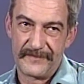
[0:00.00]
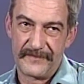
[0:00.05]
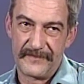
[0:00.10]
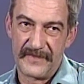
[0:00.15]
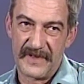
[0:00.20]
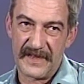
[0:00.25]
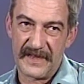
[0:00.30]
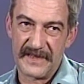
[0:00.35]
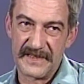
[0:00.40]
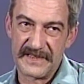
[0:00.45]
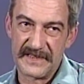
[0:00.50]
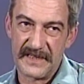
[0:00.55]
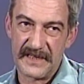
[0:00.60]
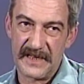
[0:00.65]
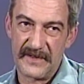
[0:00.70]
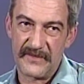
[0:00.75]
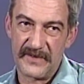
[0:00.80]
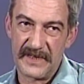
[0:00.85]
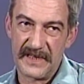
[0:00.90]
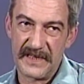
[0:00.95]
Like I said,
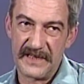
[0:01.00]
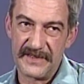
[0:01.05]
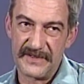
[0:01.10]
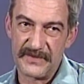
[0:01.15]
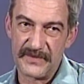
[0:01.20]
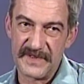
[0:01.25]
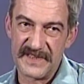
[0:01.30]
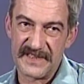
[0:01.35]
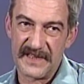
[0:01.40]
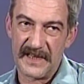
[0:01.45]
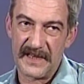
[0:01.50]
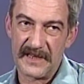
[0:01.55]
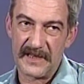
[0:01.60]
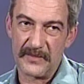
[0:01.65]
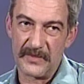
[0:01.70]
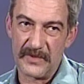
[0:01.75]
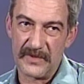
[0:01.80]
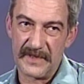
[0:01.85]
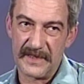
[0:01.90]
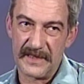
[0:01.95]
everything is
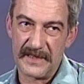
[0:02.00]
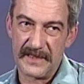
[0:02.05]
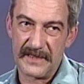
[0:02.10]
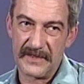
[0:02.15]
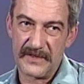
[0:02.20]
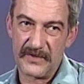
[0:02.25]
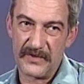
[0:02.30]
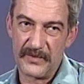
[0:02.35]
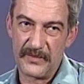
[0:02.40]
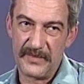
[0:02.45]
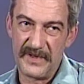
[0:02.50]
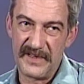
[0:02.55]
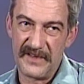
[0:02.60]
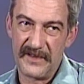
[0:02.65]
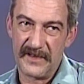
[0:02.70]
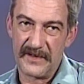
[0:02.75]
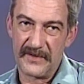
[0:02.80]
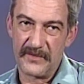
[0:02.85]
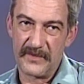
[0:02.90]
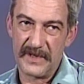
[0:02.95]
recyclable and it could be
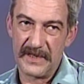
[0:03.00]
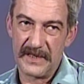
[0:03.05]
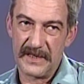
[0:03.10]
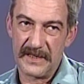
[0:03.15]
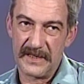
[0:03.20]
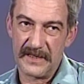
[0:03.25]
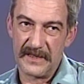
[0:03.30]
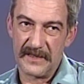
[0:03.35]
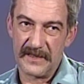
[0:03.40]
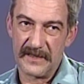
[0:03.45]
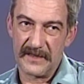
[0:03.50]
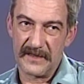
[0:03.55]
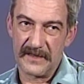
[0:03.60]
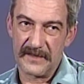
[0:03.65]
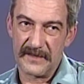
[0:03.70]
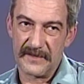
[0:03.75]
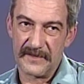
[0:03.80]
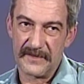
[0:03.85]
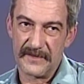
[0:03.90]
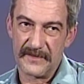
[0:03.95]
done really.
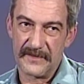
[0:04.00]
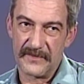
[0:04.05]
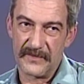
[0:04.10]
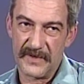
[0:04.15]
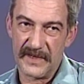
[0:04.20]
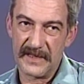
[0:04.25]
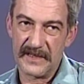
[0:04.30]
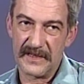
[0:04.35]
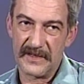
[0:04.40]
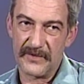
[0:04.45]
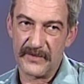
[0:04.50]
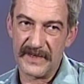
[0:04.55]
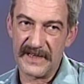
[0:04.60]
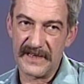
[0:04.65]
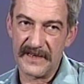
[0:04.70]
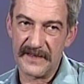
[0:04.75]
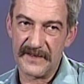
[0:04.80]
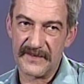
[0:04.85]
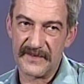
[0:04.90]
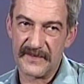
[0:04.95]
Right now it
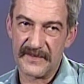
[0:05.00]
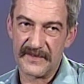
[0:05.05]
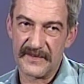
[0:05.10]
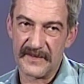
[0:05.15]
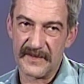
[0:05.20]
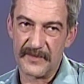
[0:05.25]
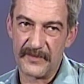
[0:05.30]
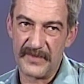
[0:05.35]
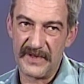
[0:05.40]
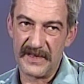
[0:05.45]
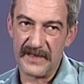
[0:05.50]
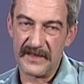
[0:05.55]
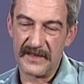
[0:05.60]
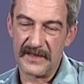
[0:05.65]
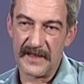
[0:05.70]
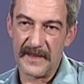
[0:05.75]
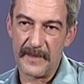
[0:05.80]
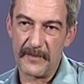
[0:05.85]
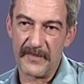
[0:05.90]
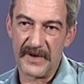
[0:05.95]
is being
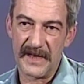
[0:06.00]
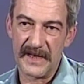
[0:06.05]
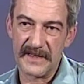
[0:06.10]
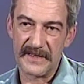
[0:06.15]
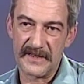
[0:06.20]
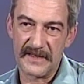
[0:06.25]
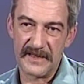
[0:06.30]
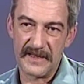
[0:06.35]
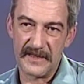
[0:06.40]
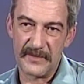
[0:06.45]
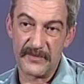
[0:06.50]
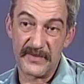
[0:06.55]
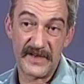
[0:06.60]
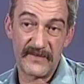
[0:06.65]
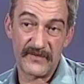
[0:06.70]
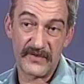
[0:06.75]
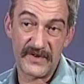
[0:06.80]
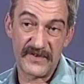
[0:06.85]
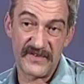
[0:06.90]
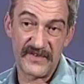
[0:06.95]
done by the
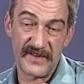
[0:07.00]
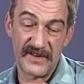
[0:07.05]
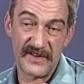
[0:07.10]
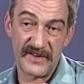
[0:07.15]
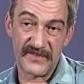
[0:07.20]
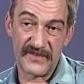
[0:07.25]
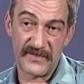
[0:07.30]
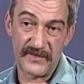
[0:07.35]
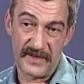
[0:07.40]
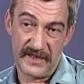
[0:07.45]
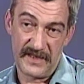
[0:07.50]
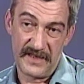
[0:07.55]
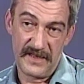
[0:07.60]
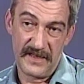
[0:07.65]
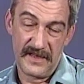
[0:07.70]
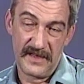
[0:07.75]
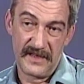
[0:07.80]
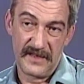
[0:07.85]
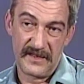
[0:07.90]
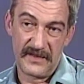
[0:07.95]
beverage industry.
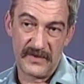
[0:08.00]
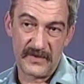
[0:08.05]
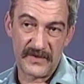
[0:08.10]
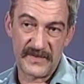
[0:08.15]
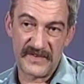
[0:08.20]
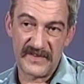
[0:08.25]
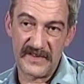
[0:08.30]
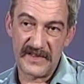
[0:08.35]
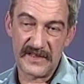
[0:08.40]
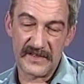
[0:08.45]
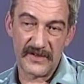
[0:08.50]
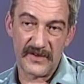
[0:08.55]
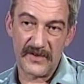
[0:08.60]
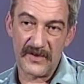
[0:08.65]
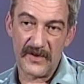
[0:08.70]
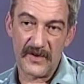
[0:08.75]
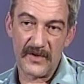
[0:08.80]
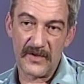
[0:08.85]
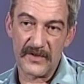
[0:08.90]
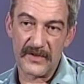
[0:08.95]
You'll see it on
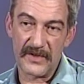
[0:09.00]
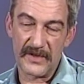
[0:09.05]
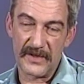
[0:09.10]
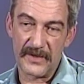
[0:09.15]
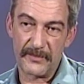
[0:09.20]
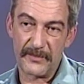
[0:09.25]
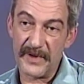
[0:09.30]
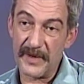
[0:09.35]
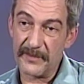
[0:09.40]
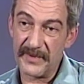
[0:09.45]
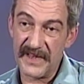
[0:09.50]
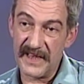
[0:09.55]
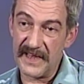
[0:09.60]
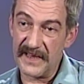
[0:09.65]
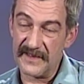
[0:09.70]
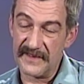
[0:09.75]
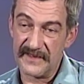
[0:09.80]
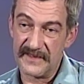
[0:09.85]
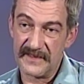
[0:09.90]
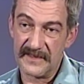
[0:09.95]
all the pop cans.